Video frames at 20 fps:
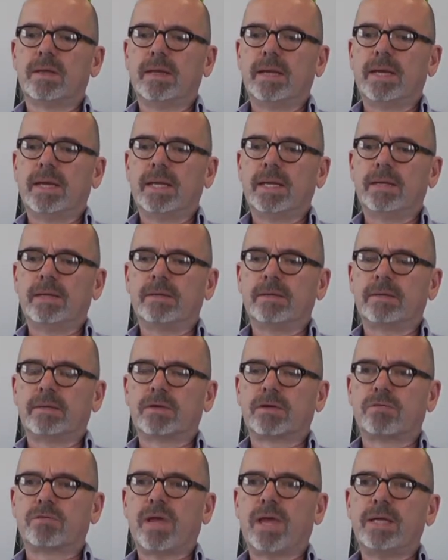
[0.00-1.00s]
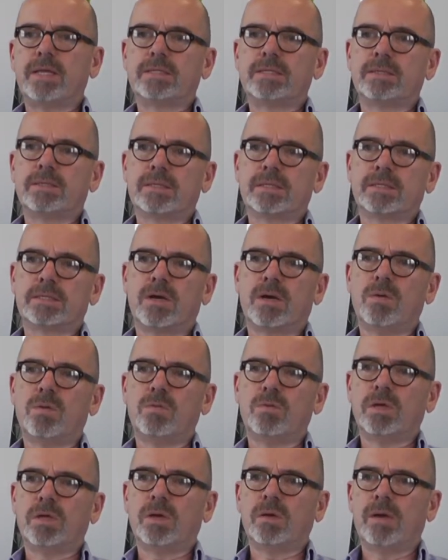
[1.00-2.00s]
and created this
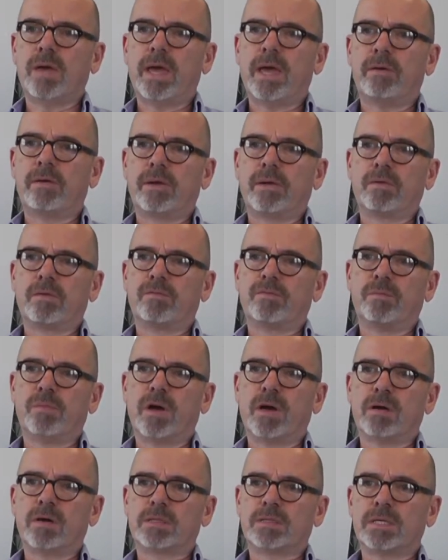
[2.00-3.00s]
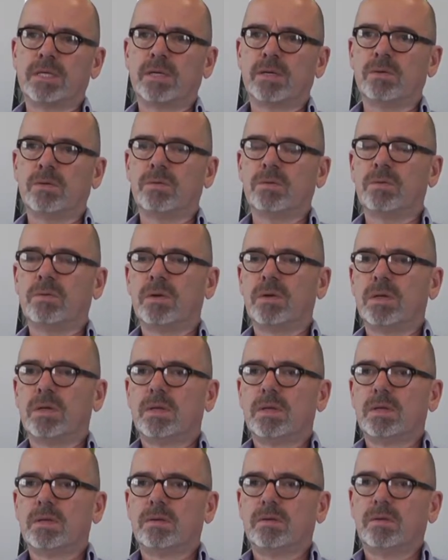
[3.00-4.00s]
whole new area of marketing or
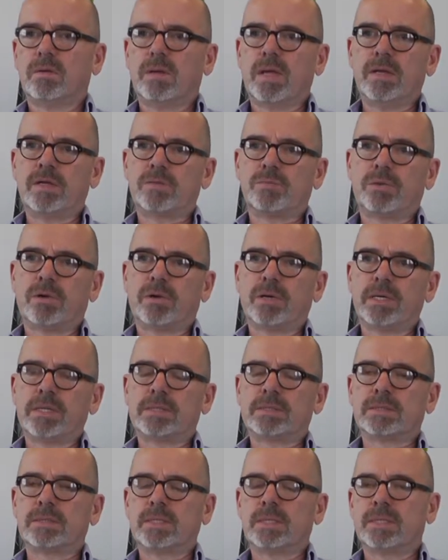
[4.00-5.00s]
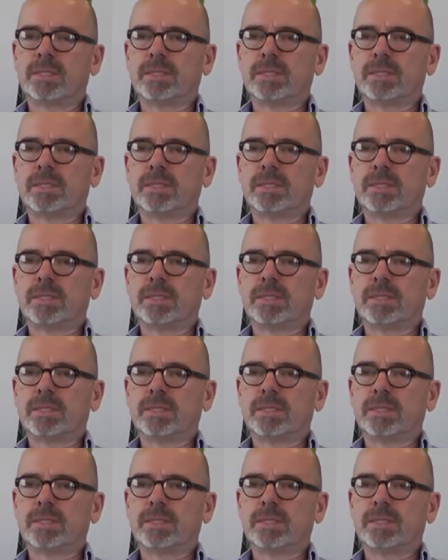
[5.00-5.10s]
enterprise